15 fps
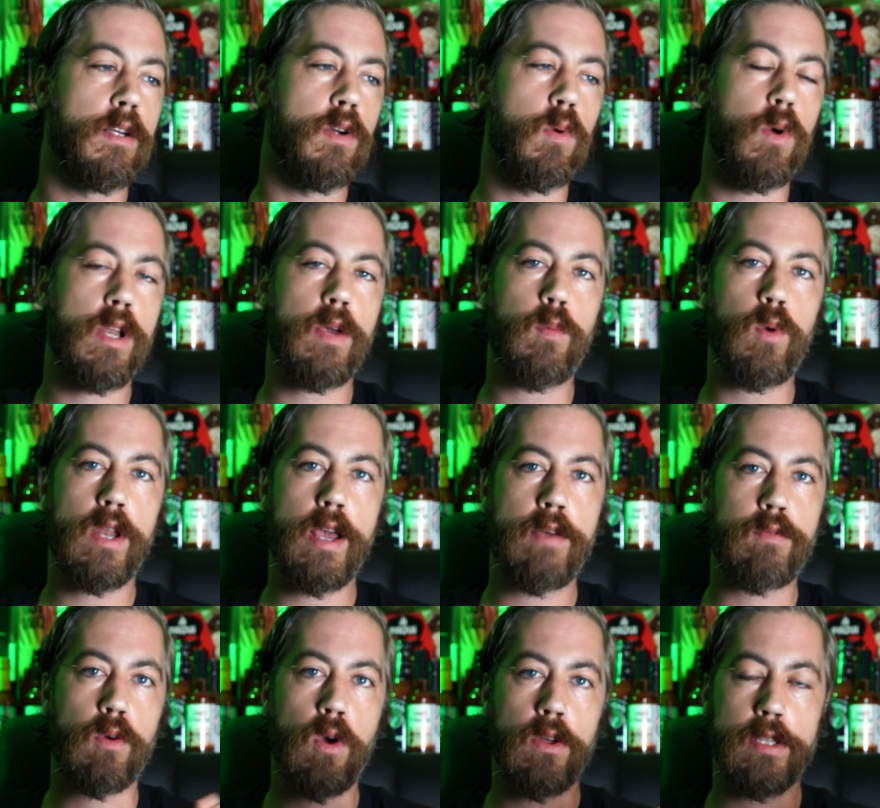
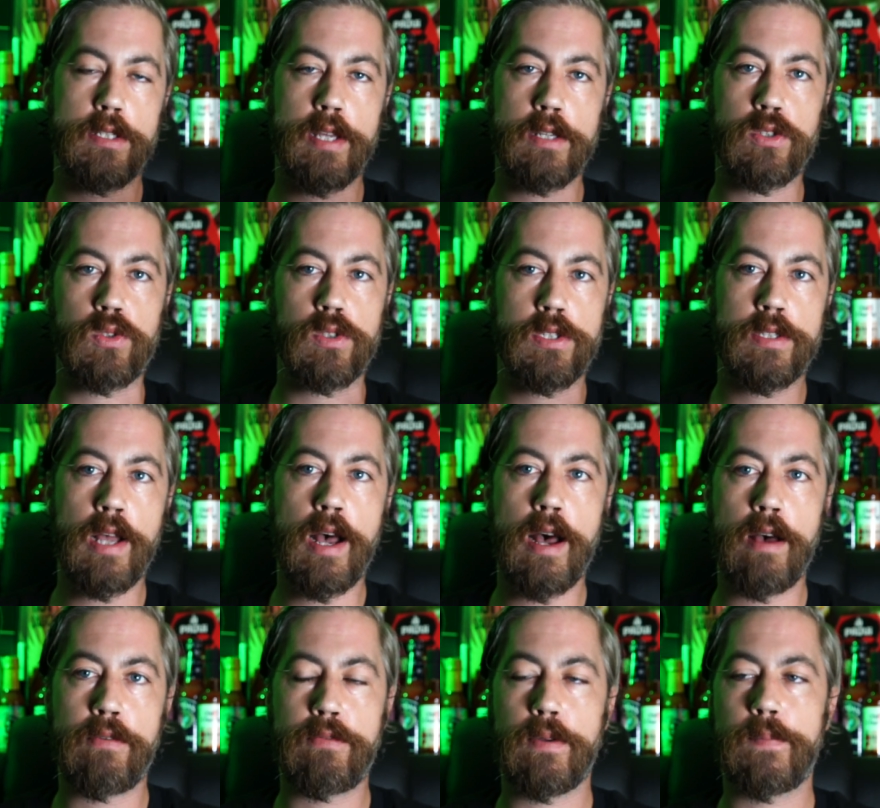whatever, all this extra
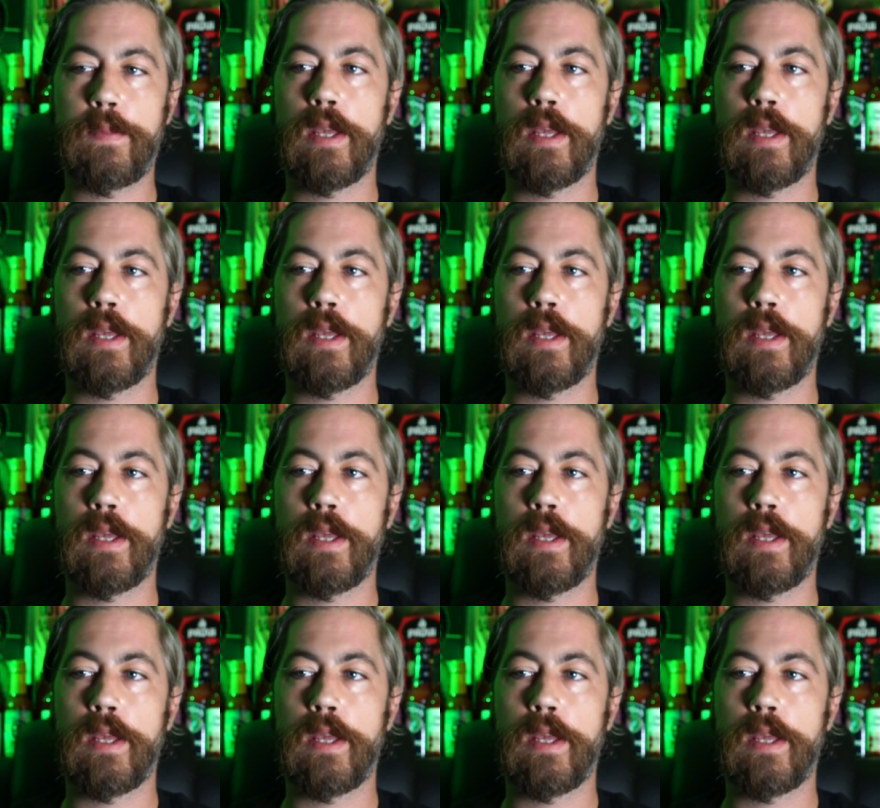stuff.